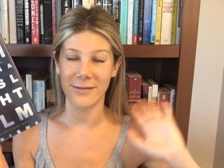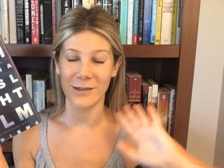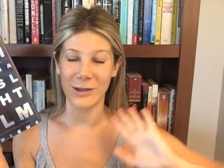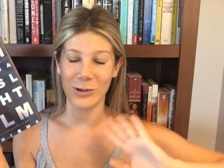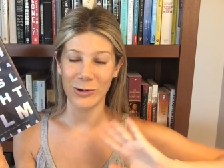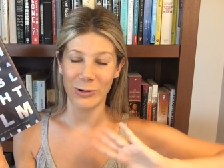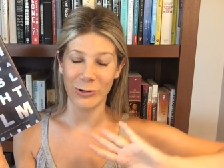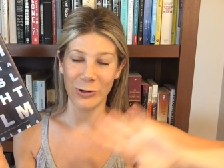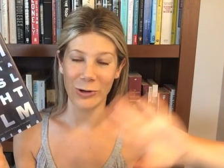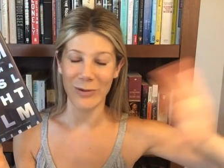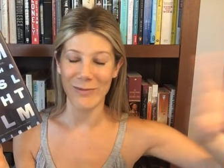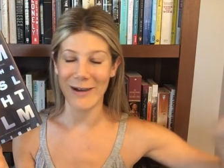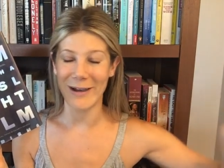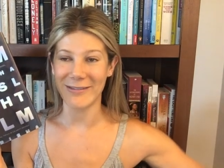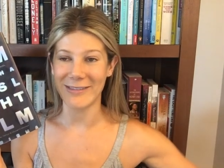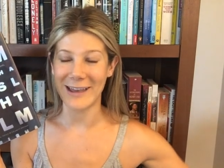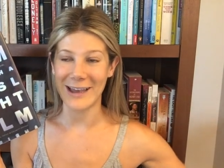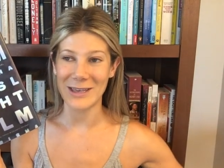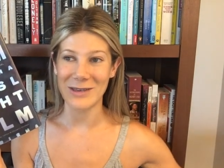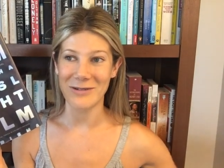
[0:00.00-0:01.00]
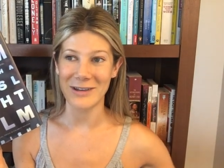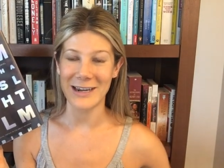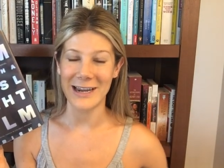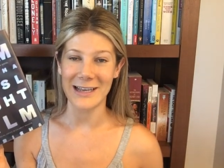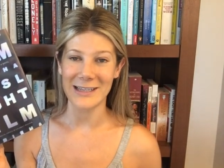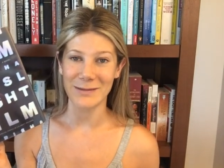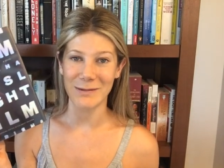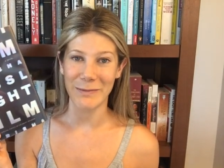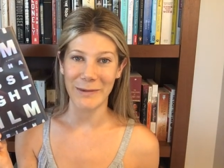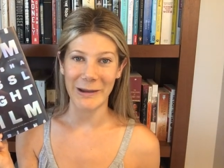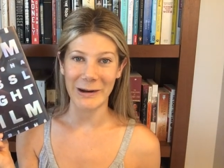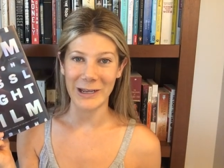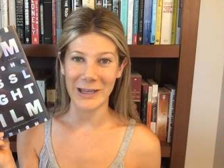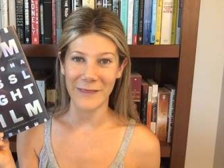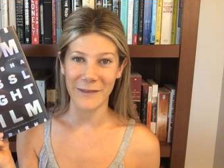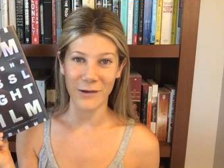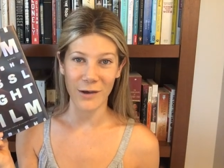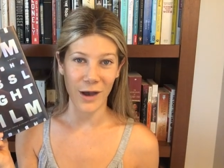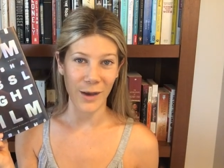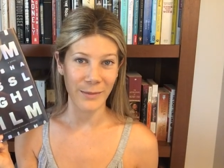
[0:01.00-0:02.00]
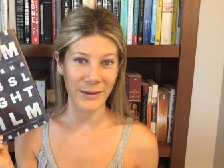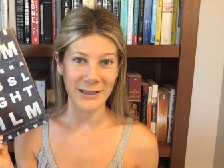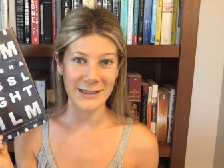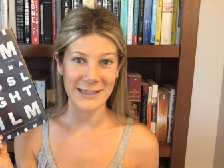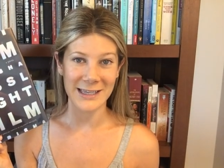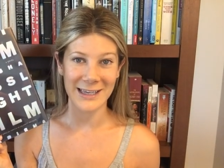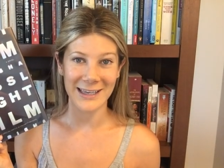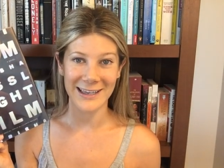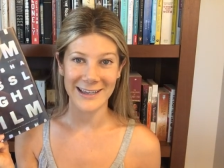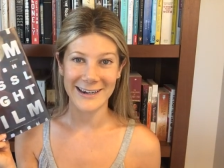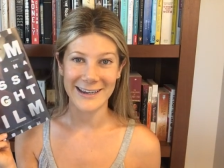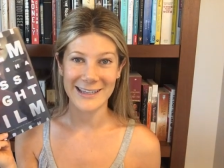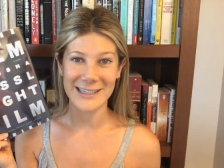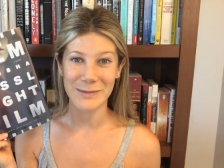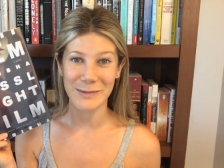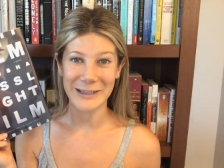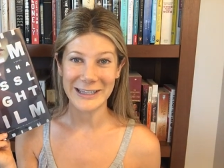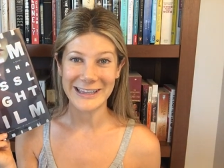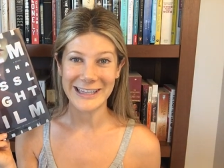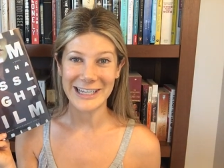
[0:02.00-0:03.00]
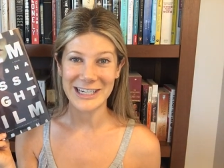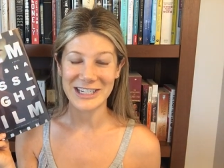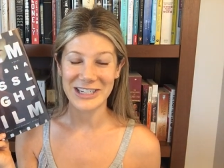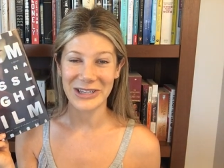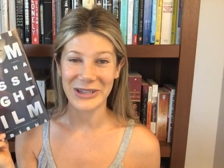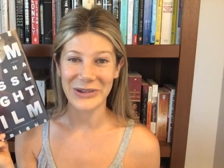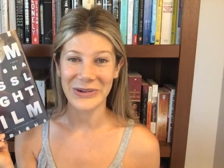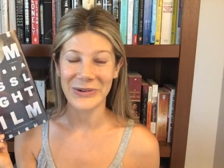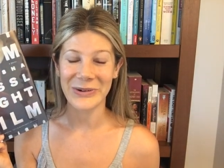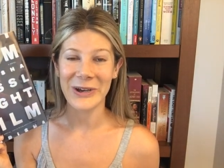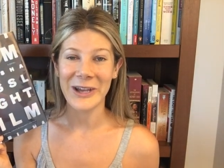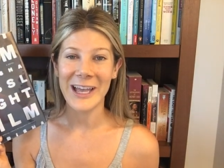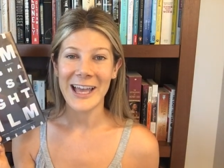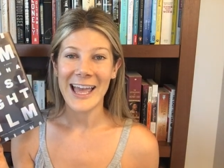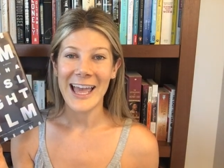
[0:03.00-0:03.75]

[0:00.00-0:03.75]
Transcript: you don't know about that, you can ask me about it in the comments. I can explain that to you.